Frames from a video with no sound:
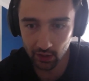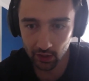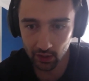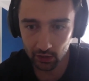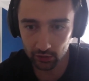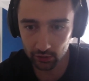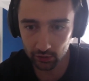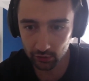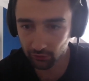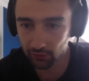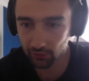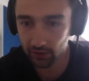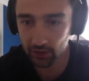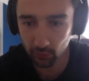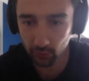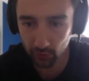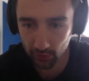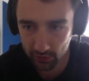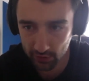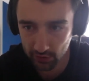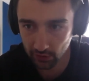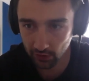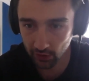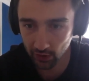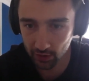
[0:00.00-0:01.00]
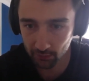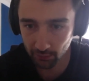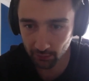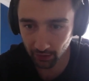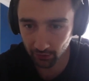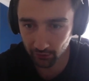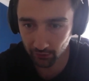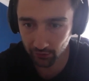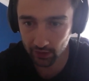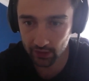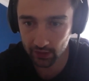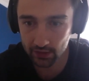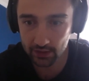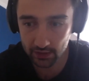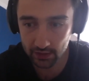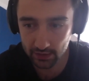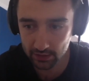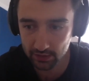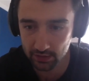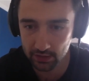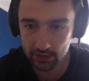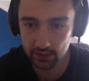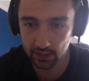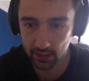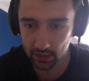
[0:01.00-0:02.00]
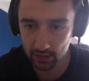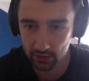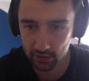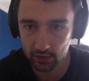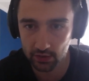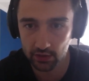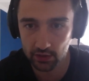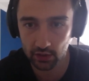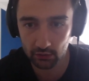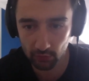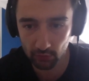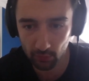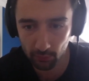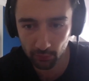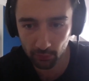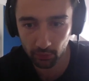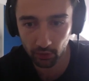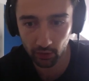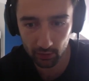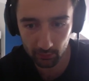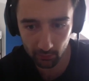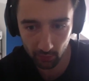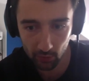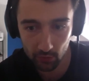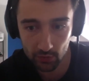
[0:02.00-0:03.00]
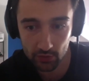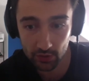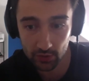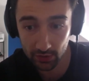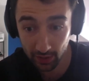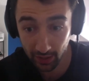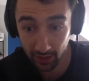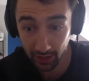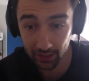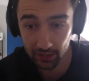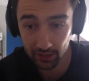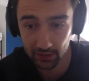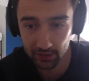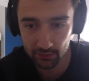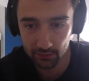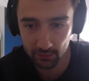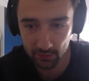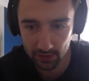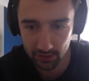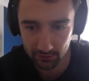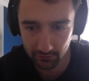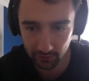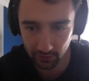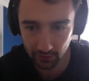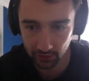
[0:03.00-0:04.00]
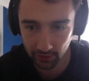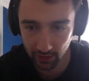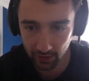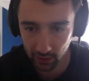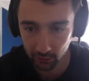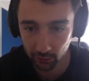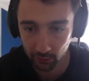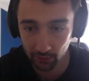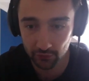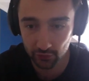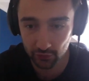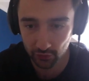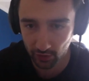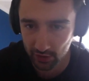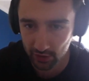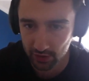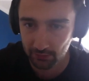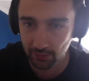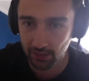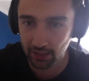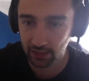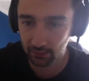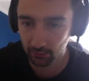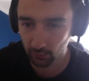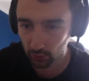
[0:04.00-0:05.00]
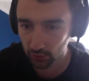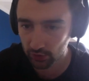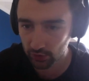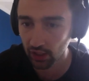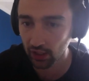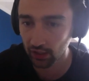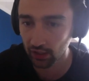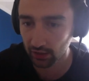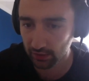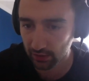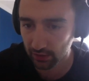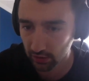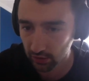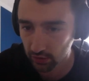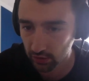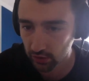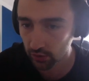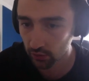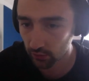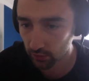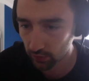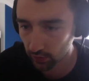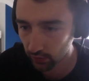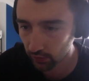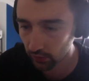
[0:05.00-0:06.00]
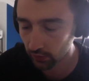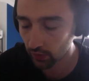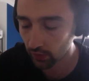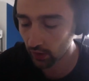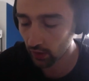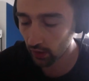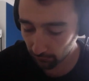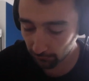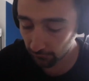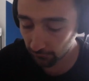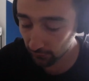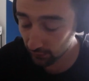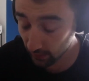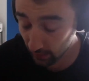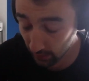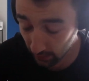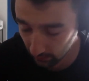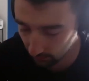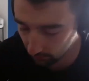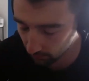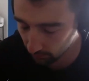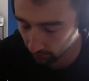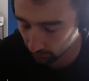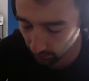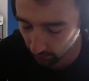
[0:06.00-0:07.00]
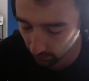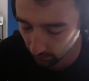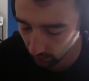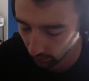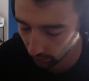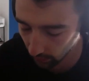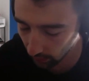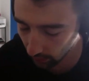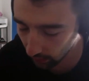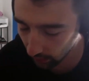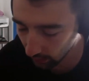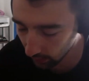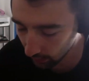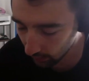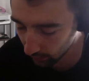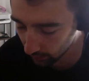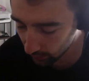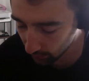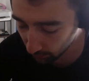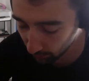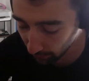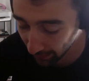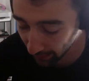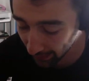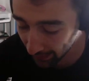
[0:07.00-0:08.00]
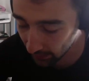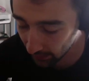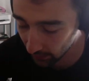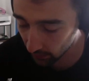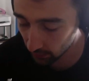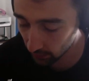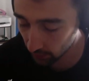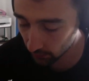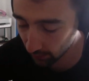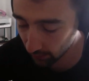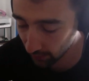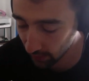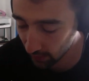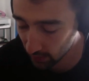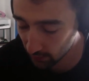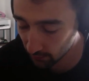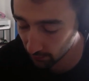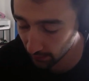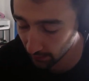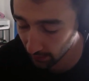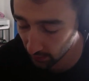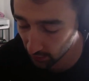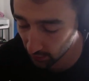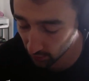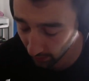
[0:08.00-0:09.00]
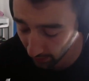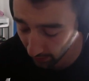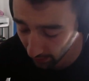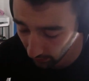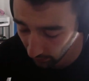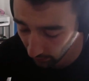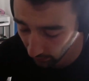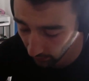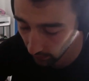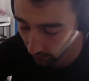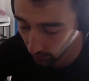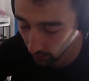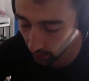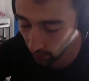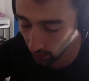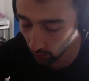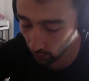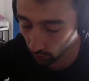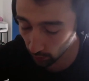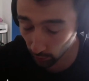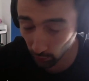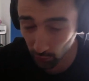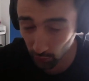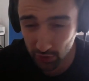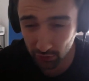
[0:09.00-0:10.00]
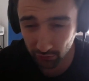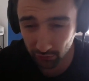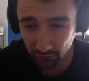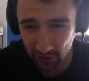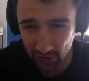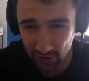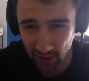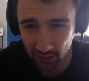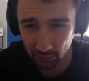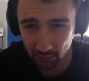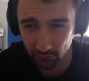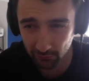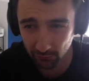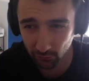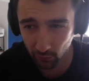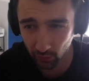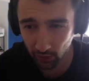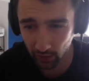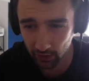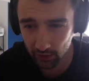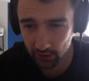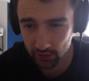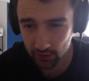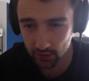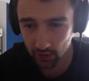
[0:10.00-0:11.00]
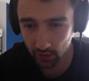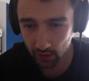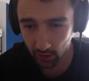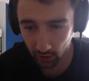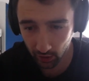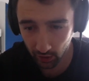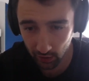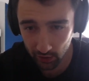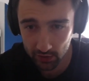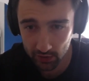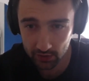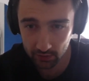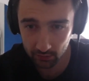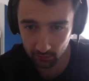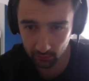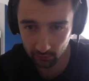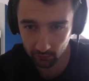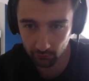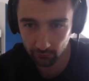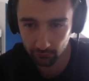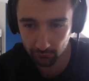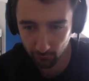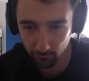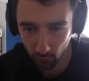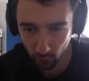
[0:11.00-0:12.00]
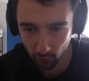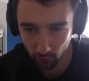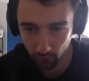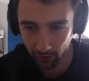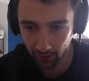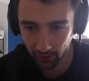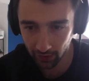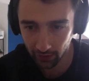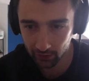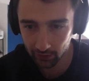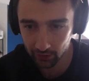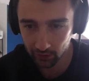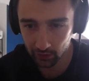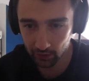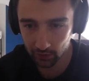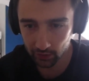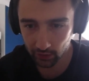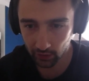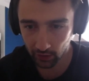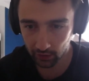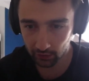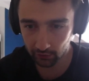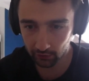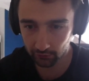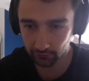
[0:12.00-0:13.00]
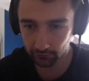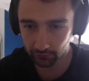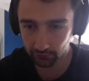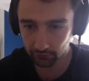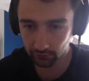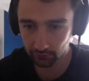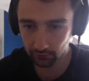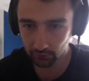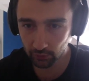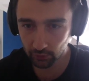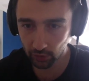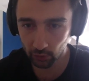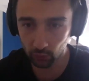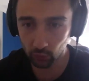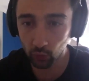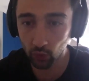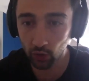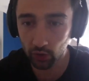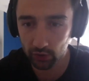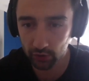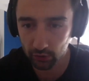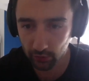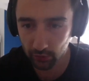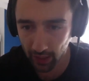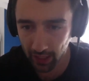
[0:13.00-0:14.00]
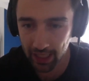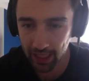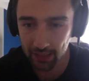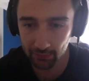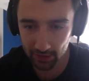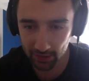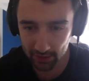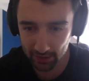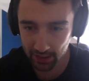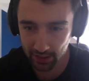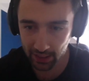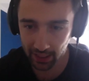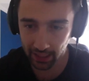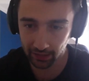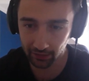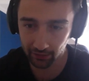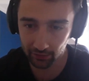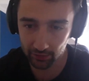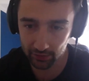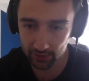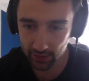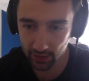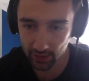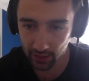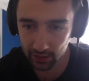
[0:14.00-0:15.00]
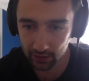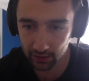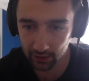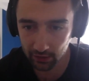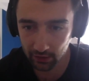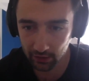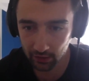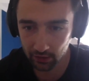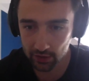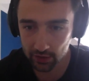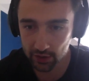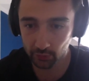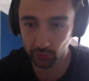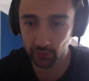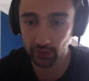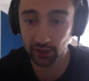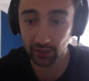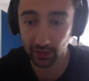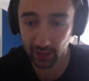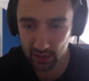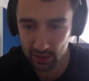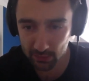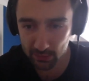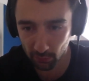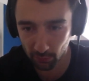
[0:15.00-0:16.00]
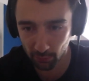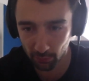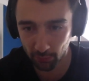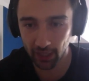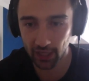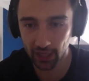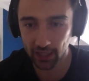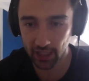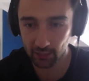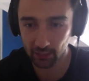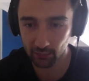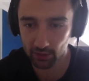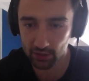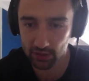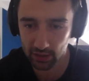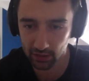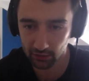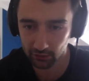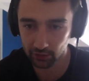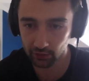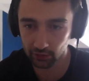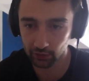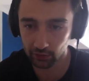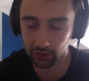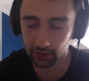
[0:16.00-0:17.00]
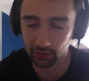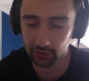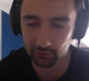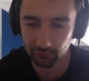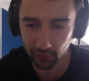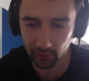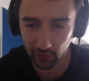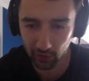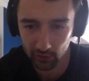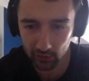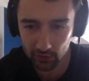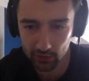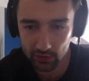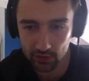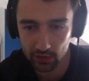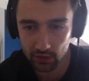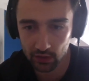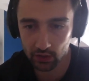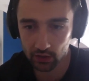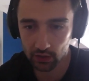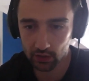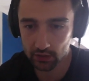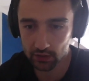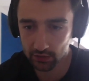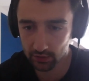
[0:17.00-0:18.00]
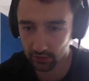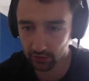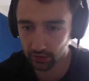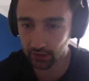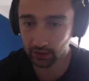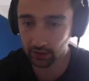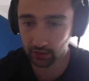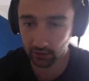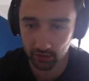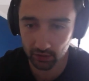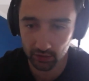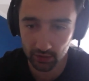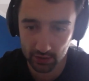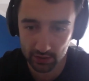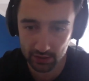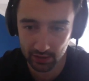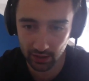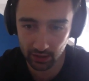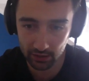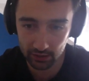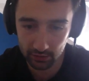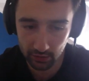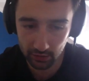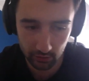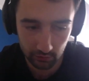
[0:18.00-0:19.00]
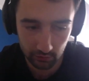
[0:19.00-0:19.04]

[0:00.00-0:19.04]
you really wanted to learn about this. This is the section that's going to apply most to that specific thing. And we've tried to make it more targeted to you. For the peer-to-peer training, we also reach out beforehand and ask them for that kind of, what are you aiming to get out of the day? So we can actually prepare that material in advance so they can understand,